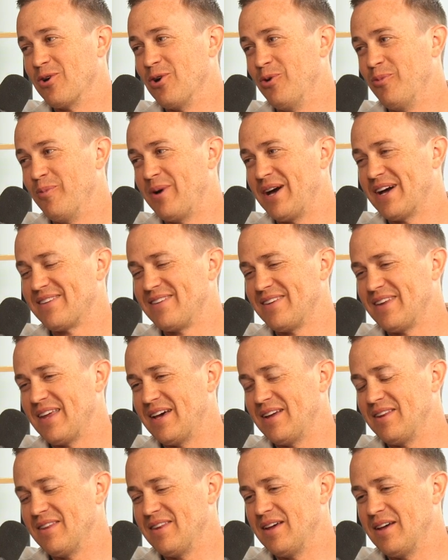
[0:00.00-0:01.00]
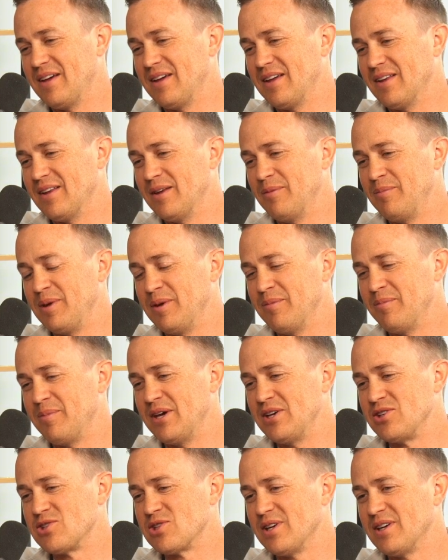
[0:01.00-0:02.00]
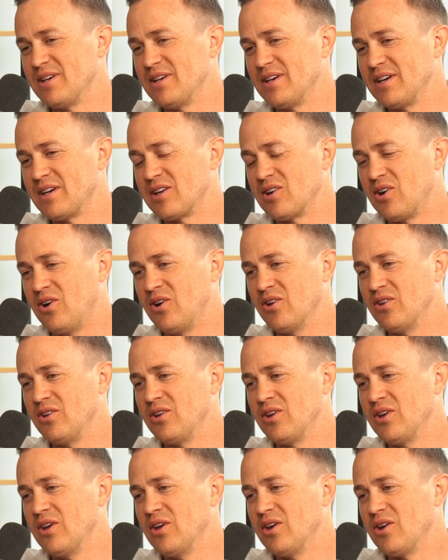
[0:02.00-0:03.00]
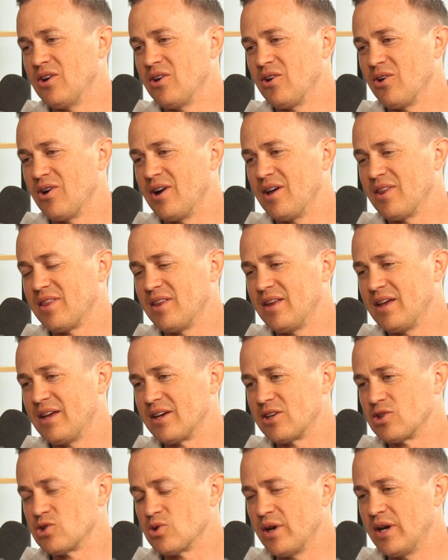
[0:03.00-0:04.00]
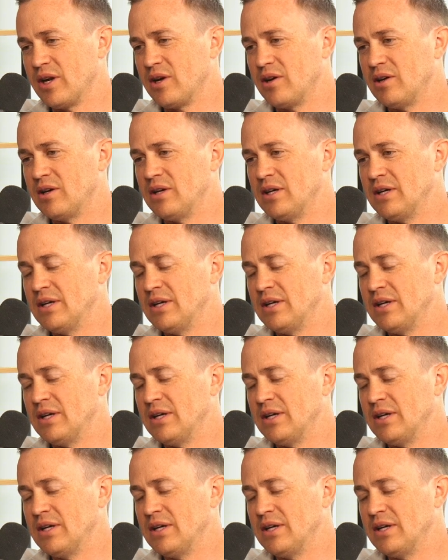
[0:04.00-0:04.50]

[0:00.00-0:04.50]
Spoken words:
Going back to that Olympian patient, I called her athletic trainer,